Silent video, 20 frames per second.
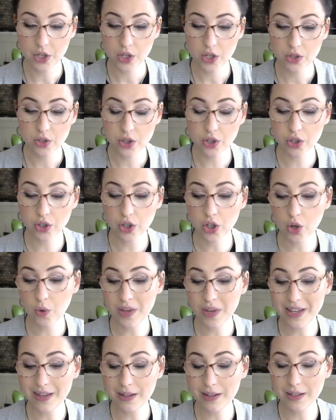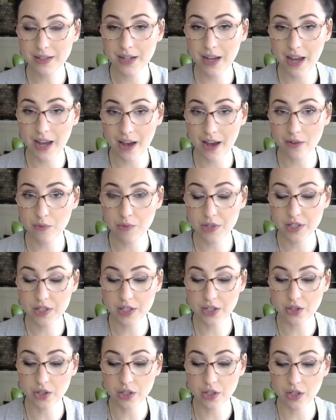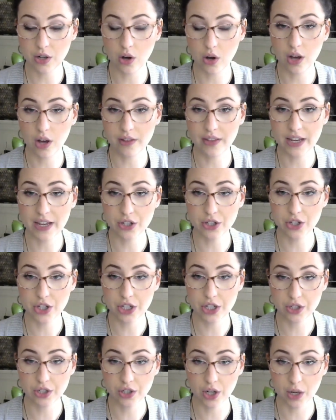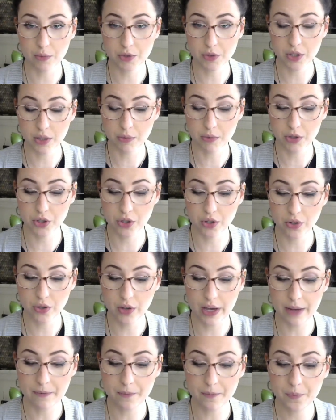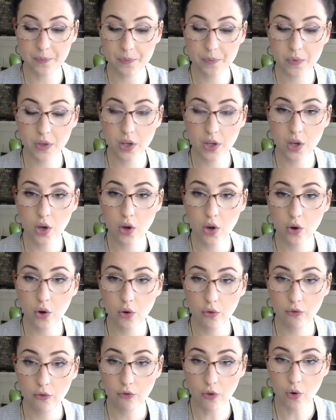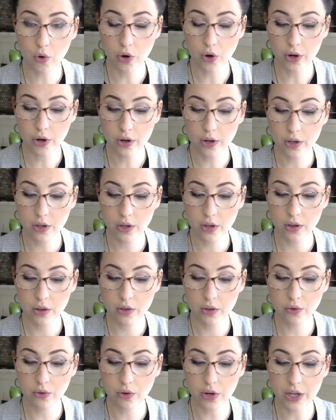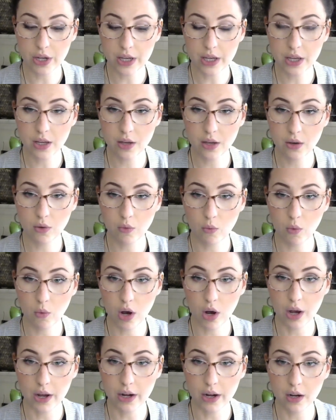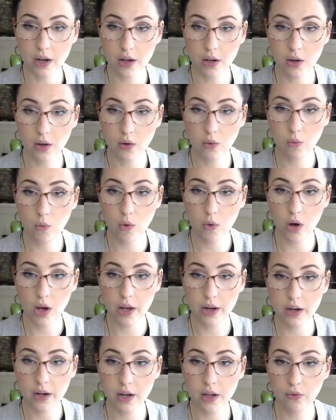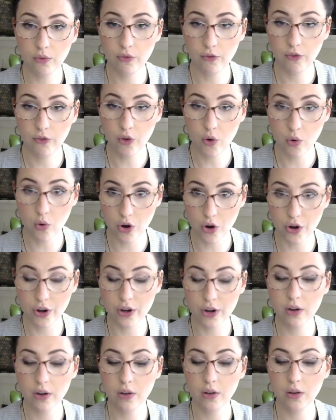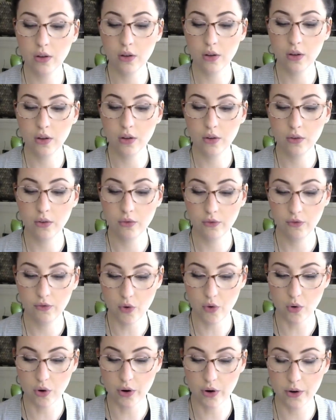So you're going to go into half position on that G sharp. So let me show you again. 4, 3, 1, 1, 4, 4.